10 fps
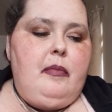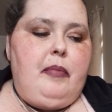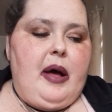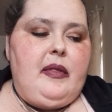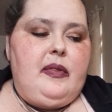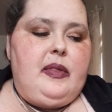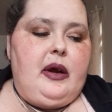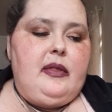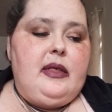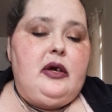But
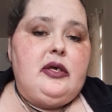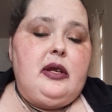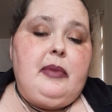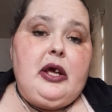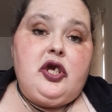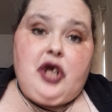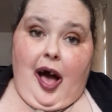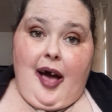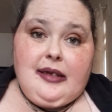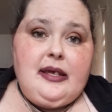there's going to be a
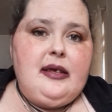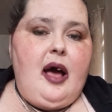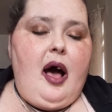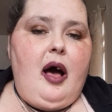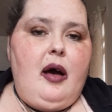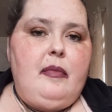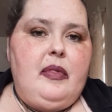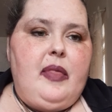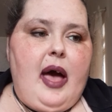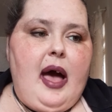shot
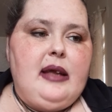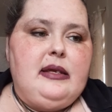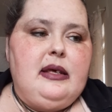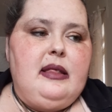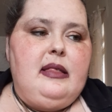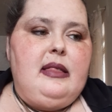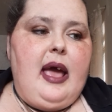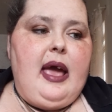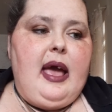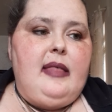that
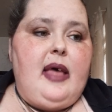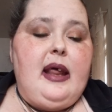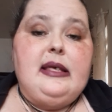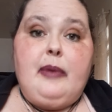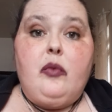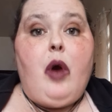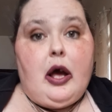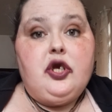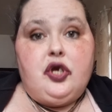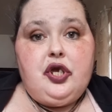has been
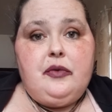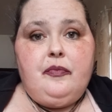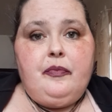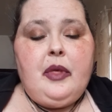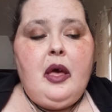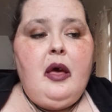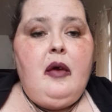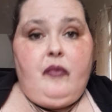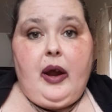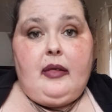rushed,
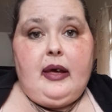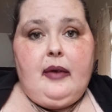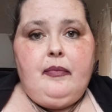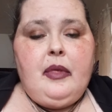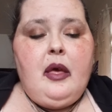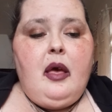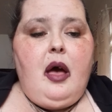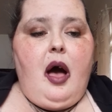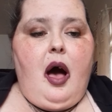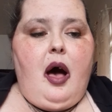frankly.
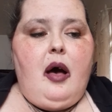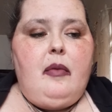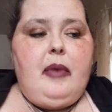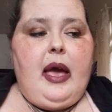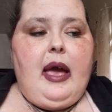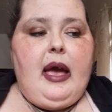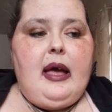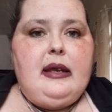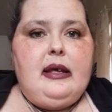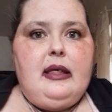And
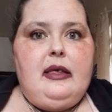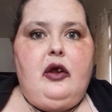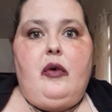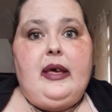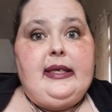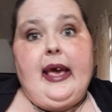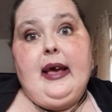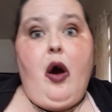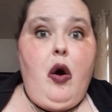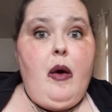they
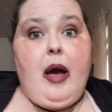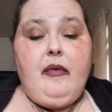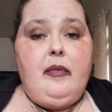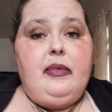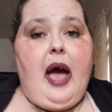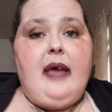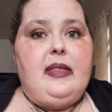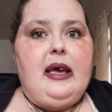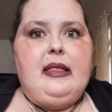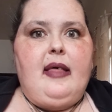say, I
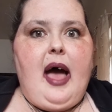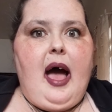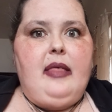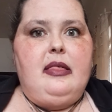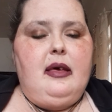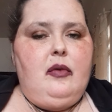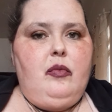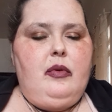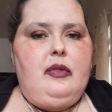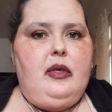think
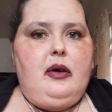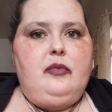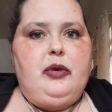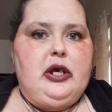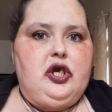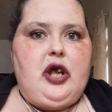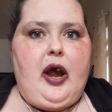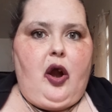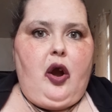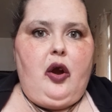the prediction
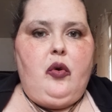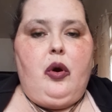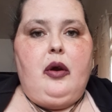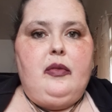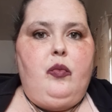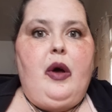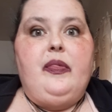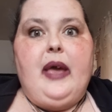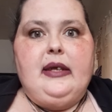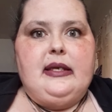I heard, or
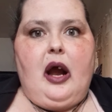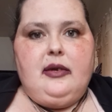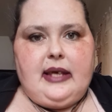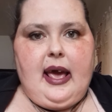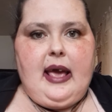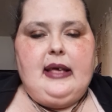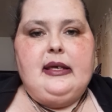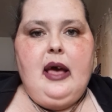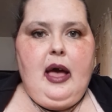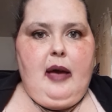what they are saying,
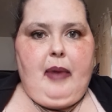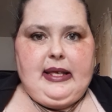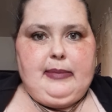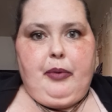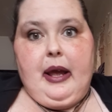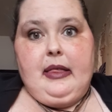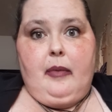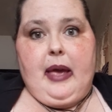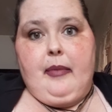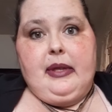is by spring they'll
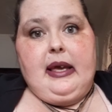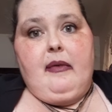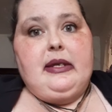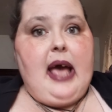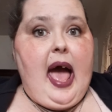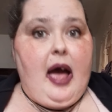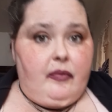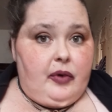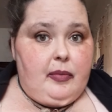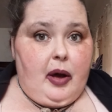be able to give it to
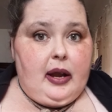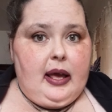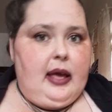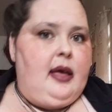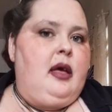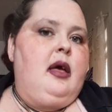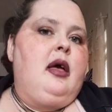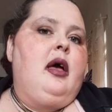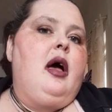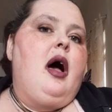everybody.
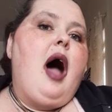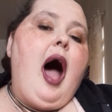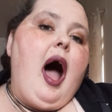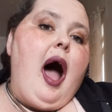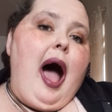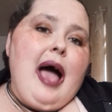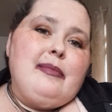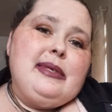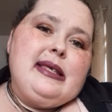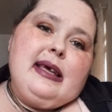
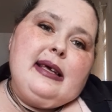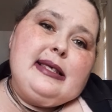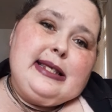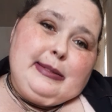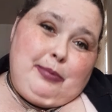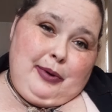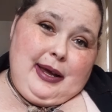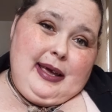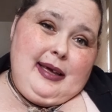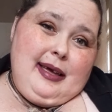I'm seeing
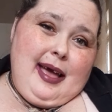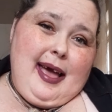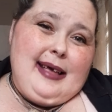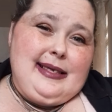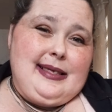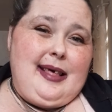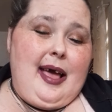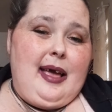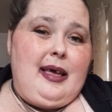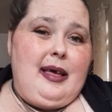spring as
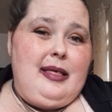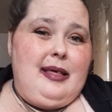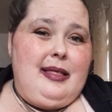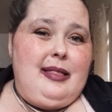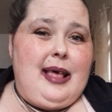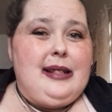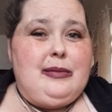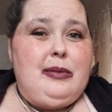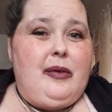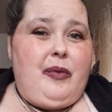like
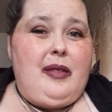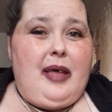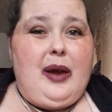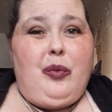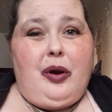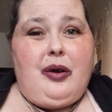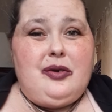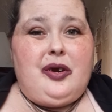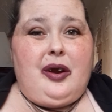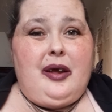that's when the frontline
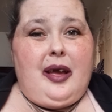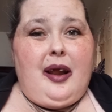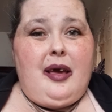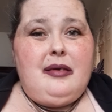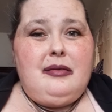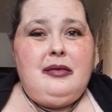workers are going to get it.